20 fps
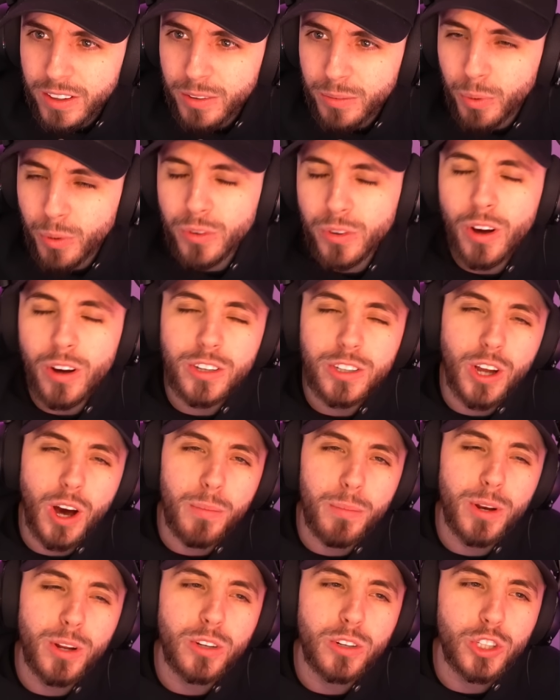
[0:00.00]
Well, not
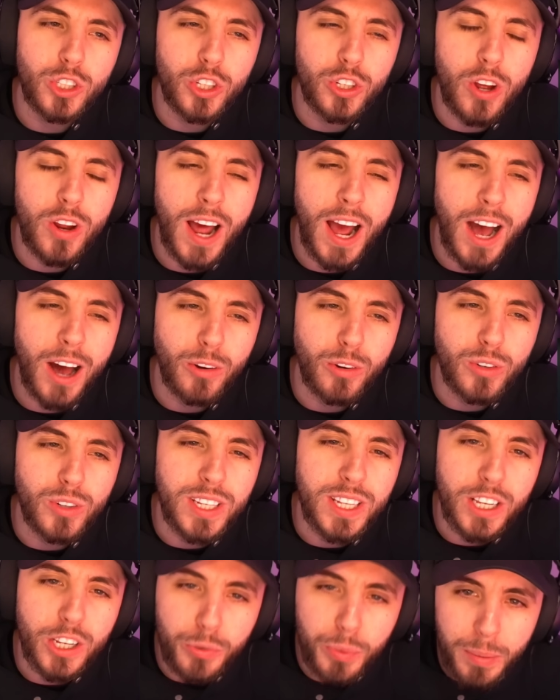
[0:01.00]
dominant because you don't know how good
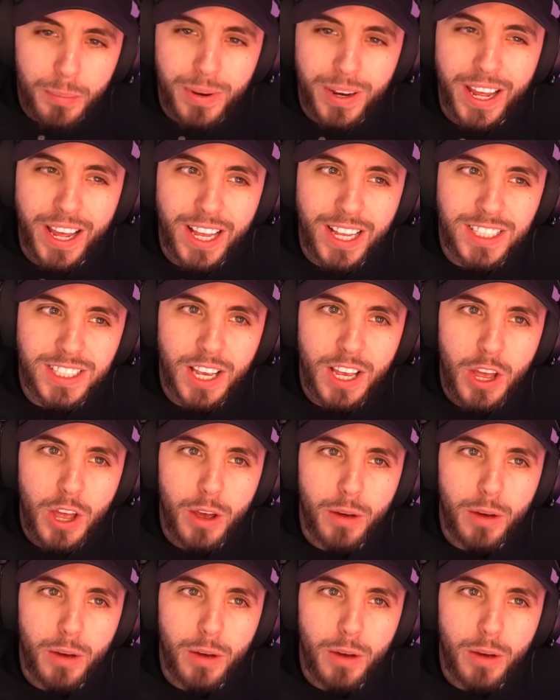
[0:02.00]
the equipment is,